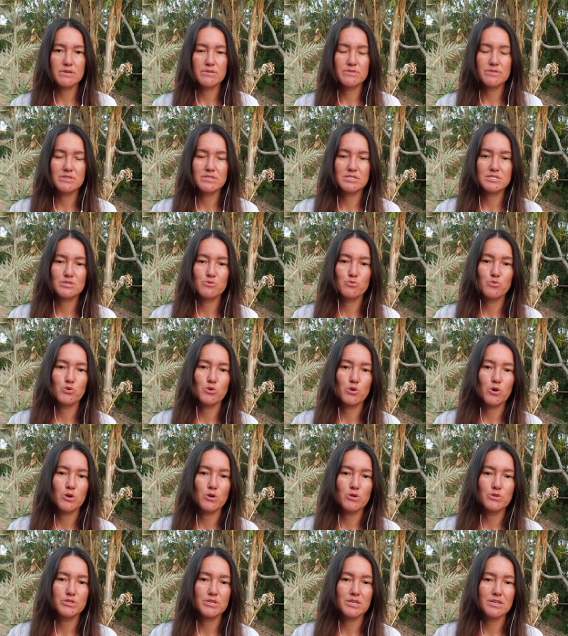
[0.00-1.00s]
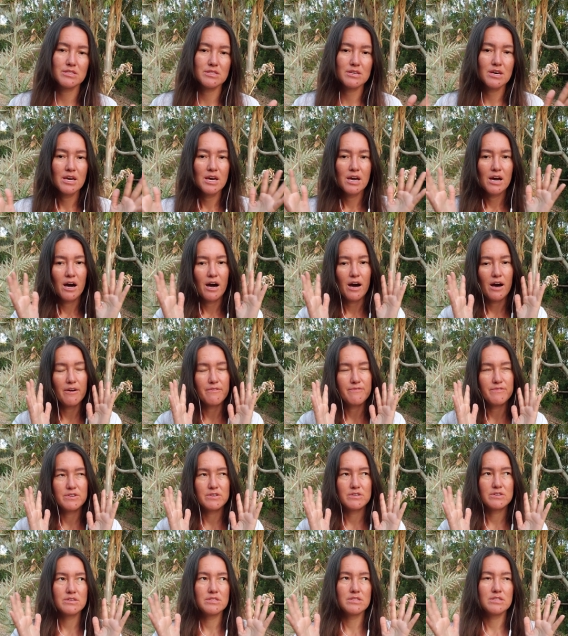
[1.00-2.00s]
this world, and a
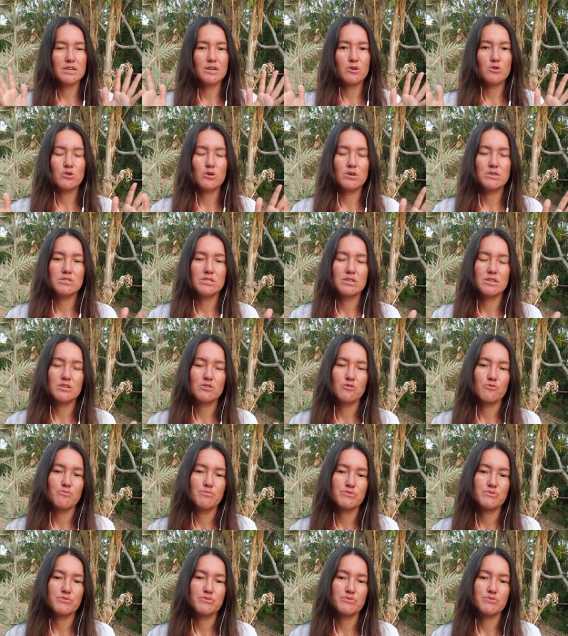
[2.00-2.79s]
very narrow